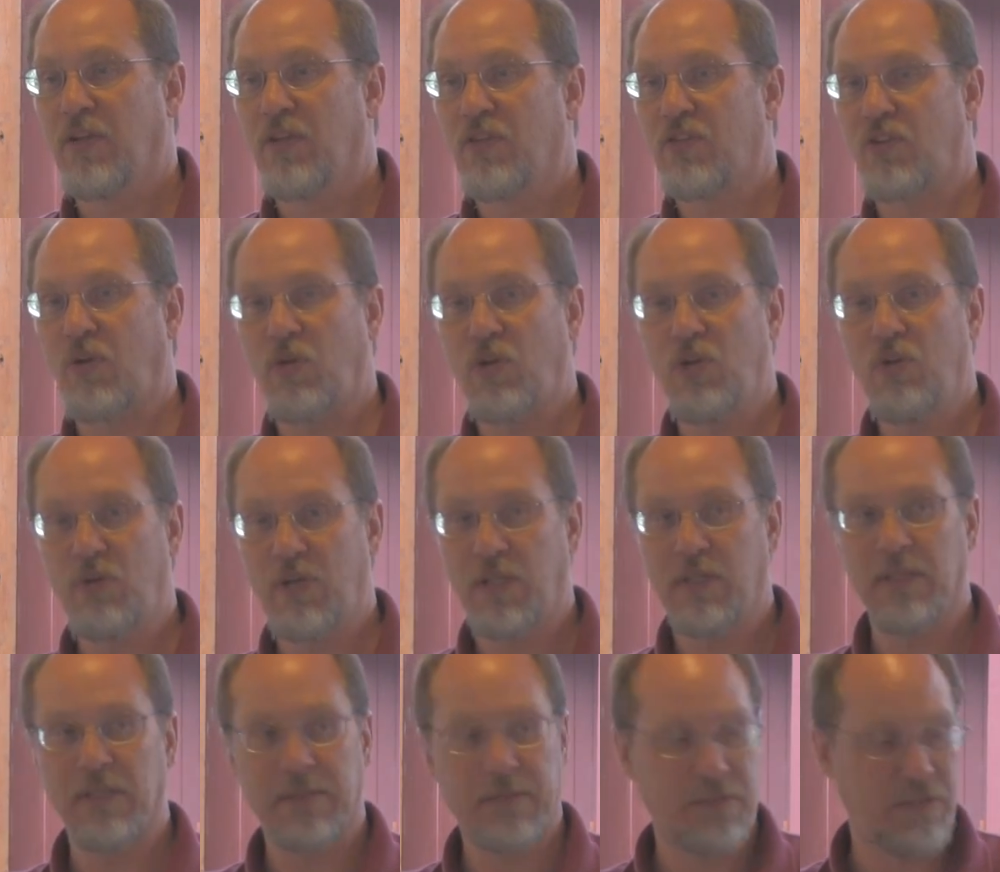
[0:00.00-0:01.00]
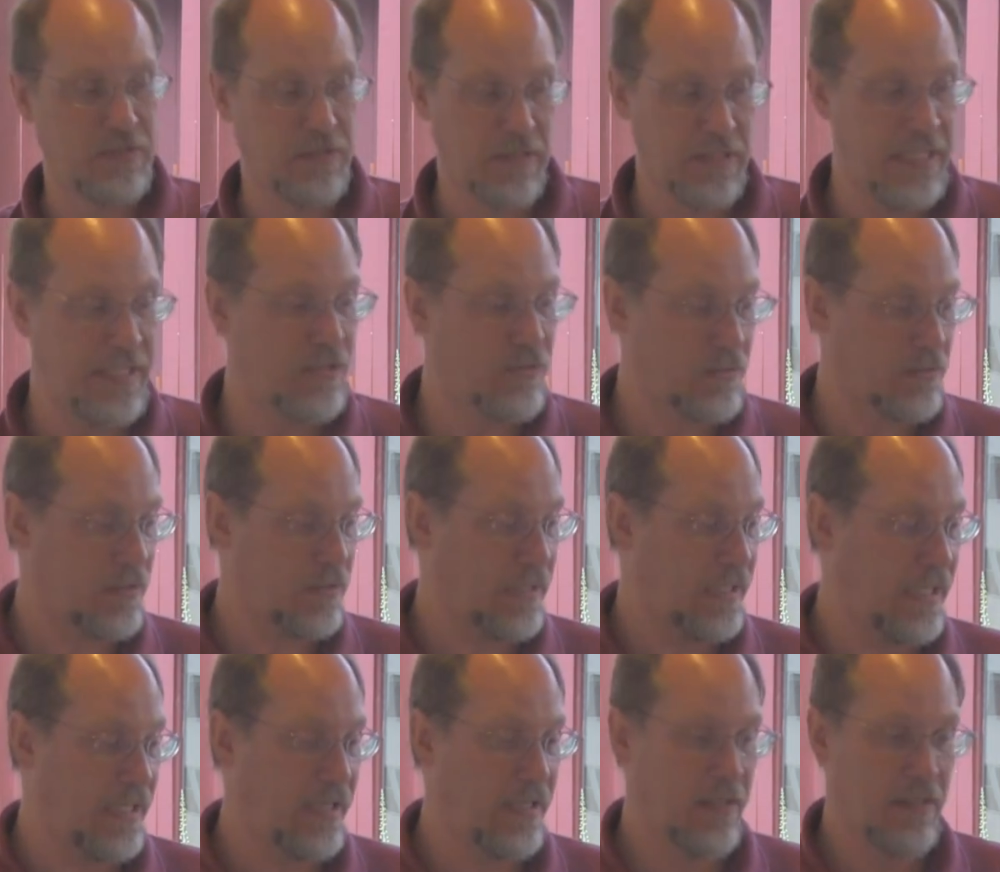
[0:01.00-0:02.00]
So you can
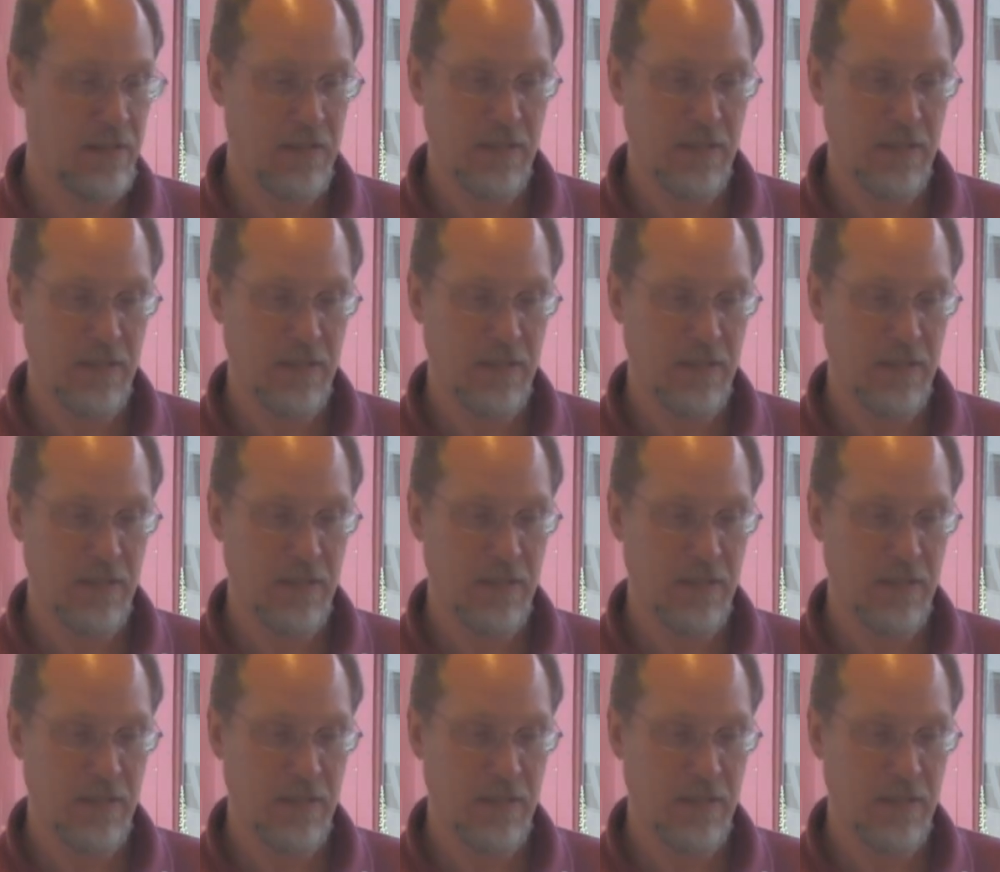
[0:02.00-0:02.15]
literally